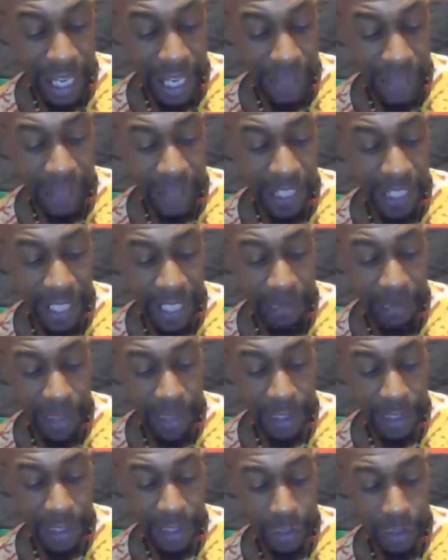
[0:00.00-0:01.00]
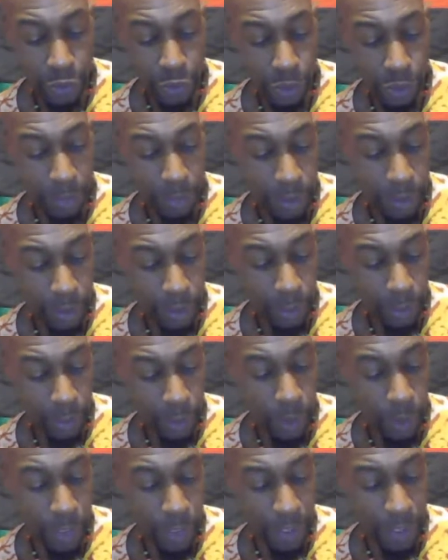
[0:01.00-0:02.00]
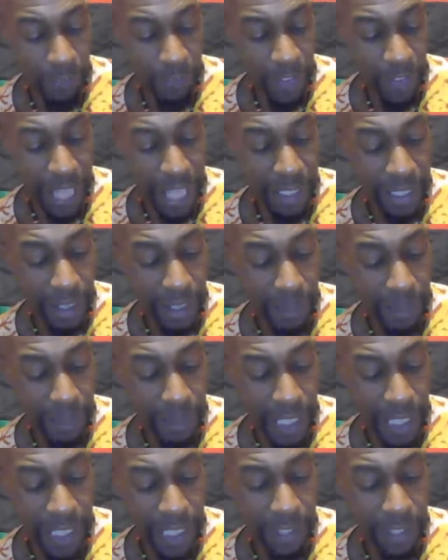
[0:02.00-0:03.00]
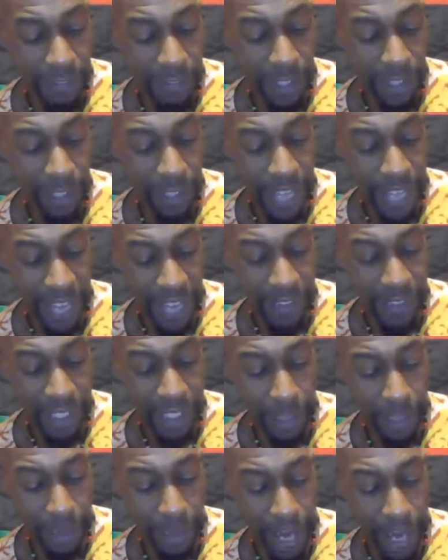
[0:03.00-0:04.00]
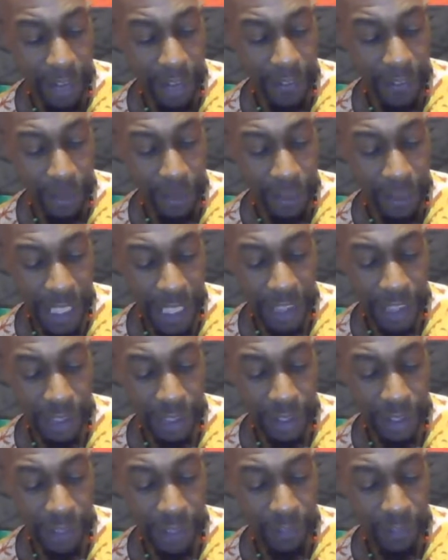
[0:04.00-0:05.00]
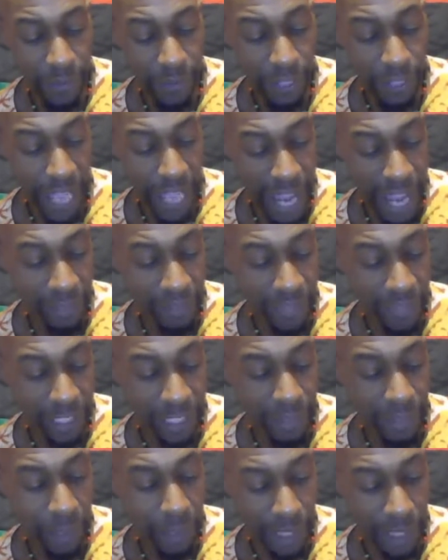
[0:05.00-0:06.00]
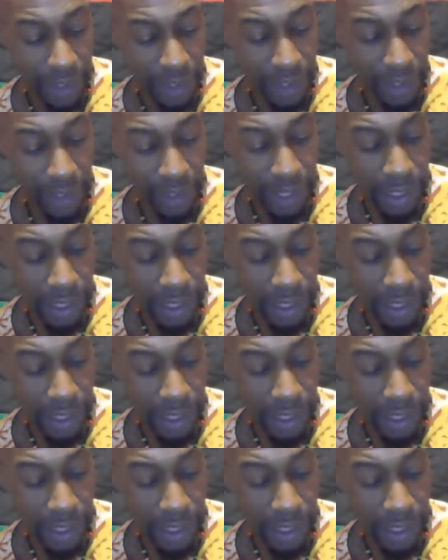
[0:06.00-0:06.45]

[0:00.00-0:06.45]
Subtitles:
everything must contribute toward the final objective of having a powerful nation for the African race.